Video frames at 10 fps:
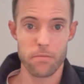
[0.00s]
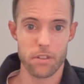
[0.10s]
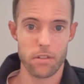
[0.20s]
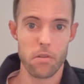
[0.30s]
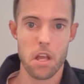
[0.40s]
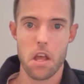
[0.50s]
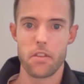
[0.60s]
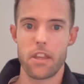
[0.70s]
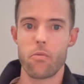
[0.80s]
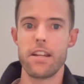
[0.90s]
So
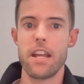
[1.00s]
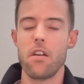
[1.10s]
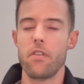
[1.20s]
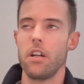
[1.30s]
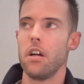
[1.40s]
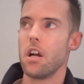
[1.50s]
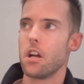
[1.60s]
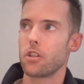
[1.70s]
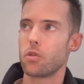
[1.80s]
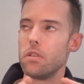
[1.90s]
they really have a
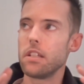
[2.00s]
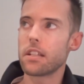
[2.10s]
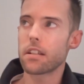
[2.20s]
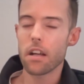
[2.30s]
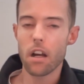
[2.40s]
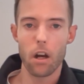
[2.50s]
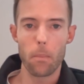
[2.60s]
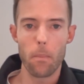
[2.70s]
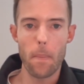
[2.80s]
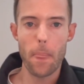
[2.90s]
unique
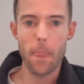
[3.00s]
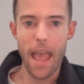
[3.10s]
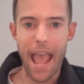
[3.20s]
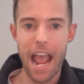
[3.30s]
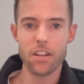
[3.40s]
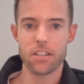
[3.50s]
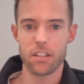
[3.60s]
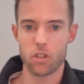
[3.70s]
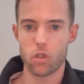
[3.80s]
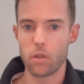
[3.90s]

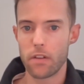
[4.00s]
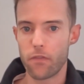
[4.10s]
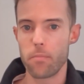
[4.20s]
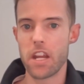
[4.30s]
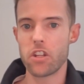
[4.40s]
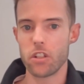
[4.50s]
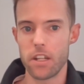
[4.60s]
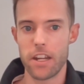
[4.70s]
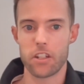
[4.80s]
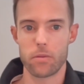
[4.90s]
access to information
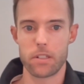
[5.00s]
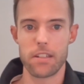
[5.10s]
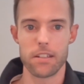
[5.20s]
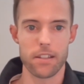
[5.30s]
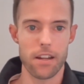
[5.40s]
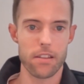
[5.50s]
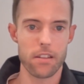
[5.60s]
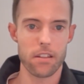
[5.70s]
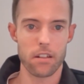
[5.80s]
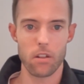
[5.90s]
and expertise that I
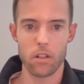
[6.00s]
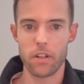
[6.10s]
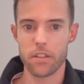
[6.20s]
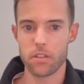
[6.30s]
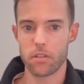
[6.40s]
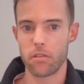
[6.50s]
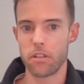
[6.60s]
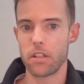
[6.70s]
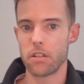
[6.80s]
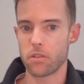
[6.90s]
think a lot of other
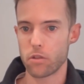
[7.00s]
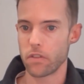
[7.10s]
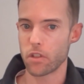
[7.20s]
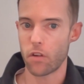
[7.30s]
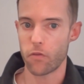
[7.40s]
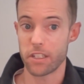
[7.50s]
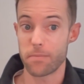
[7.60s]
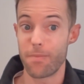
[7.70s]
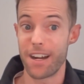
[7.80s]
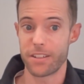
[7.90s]
security service offerings
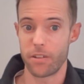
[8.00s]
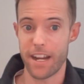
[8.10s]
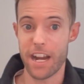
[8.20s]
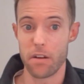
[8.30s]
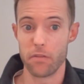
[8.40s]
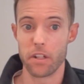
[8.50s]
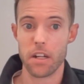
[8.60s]
might not have.